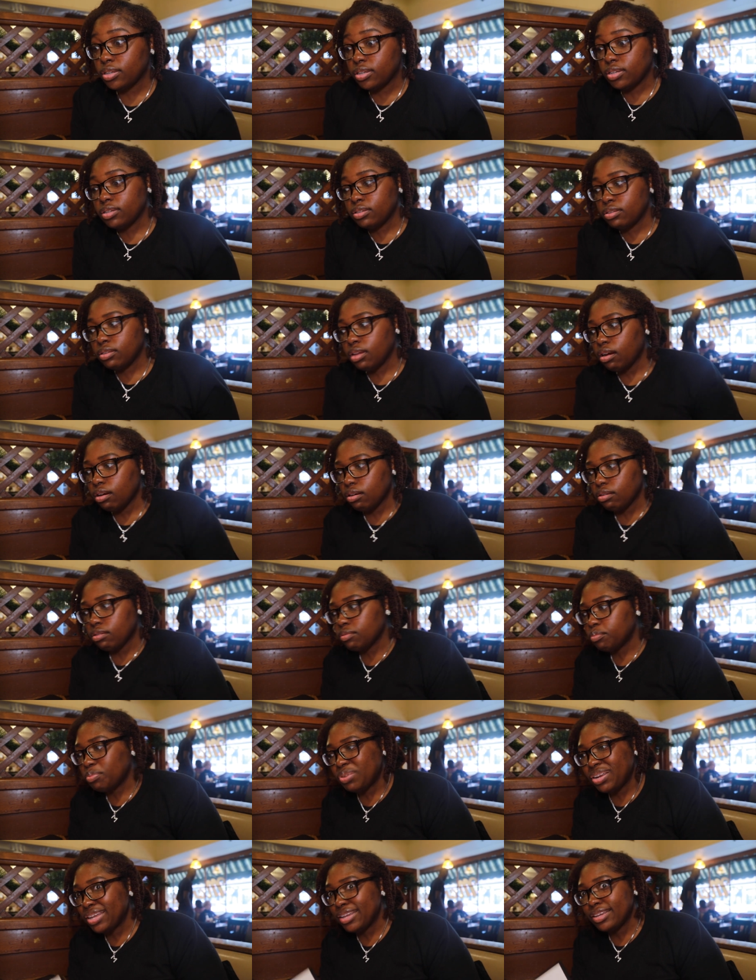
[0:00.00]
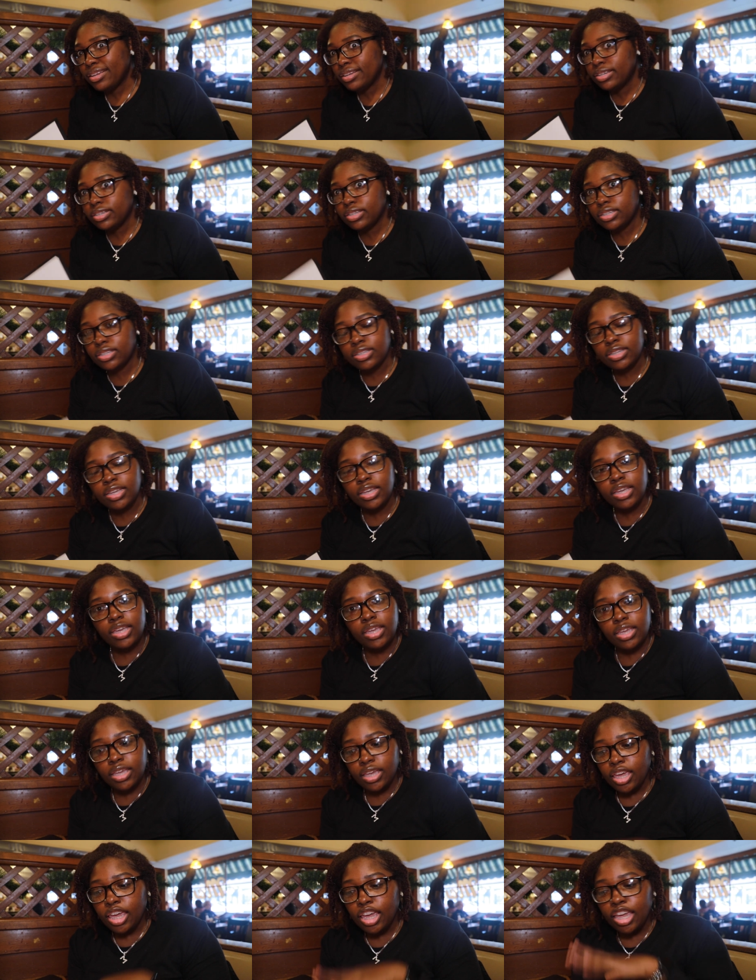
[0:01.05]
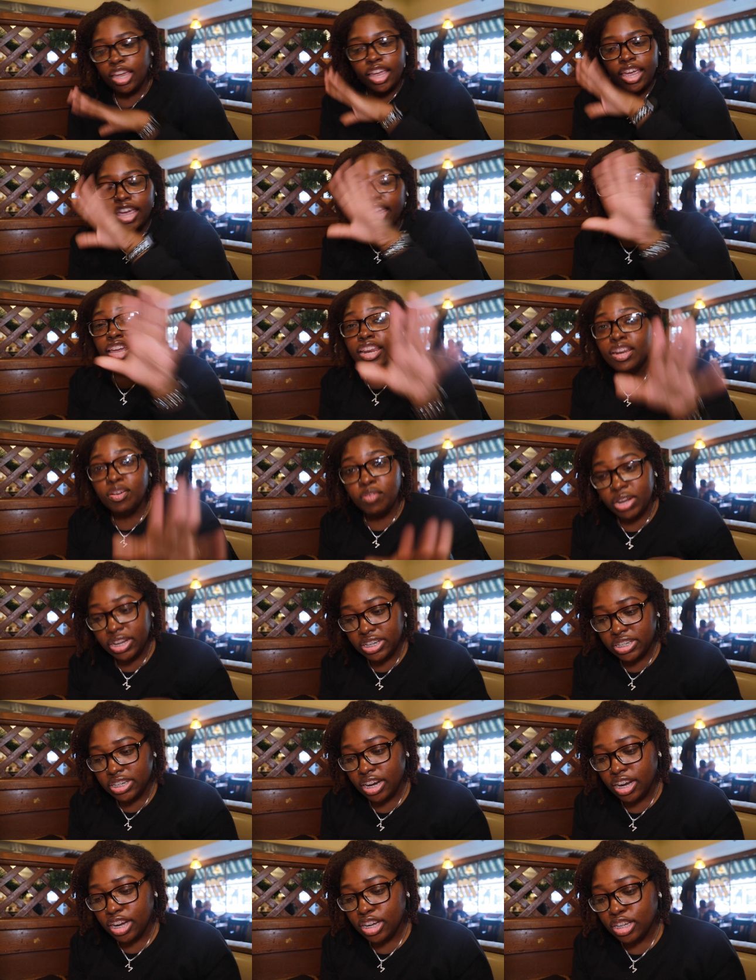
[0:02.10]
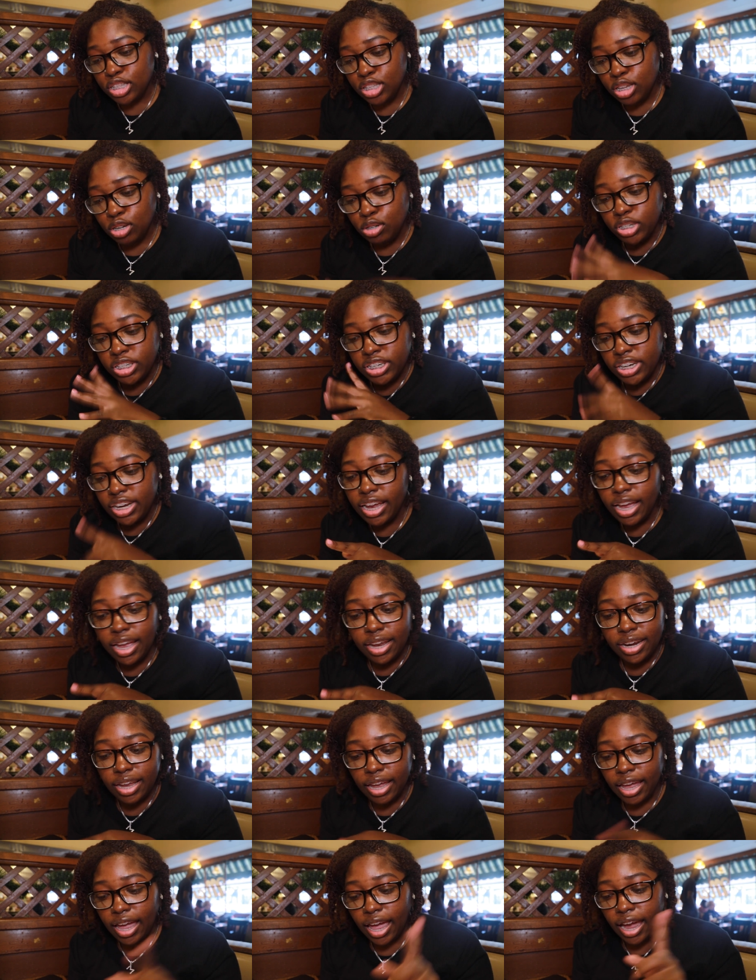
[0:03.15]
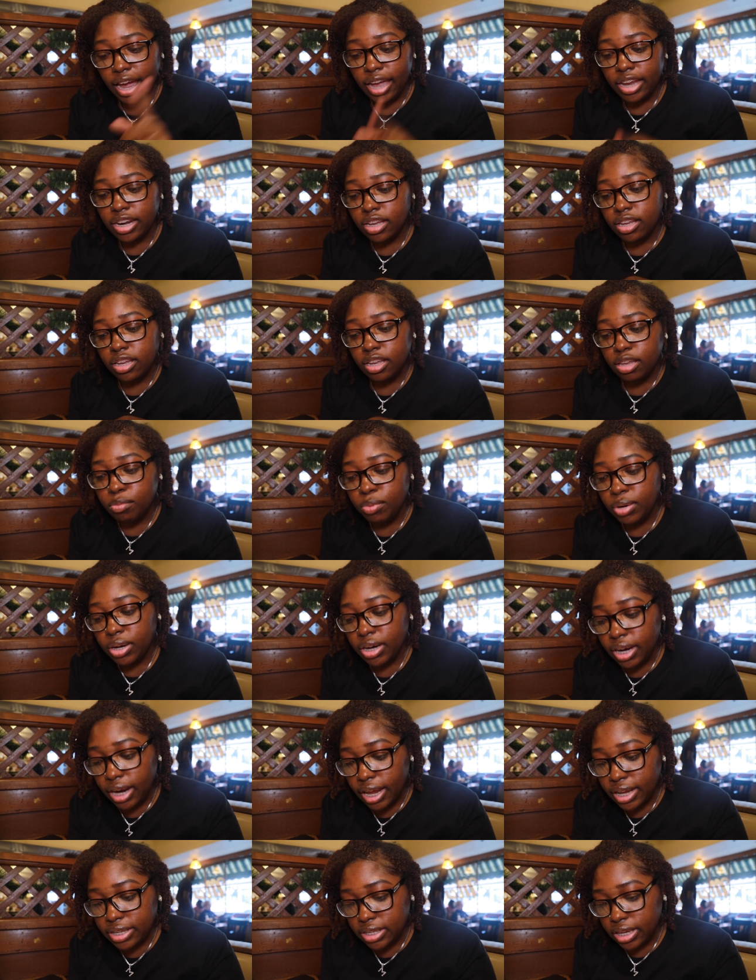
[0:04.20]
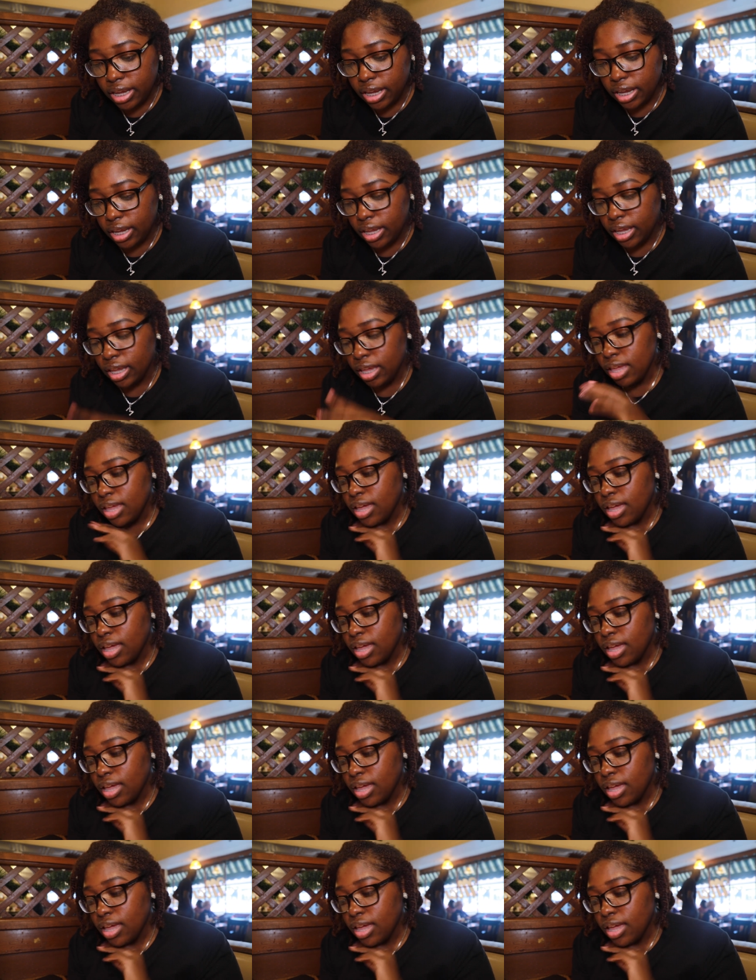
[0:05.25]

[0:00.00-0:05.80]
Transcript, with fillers: make you. No, better. Please. I make you better. Anyway, y'all. So she got that. I got the cookie butter latte.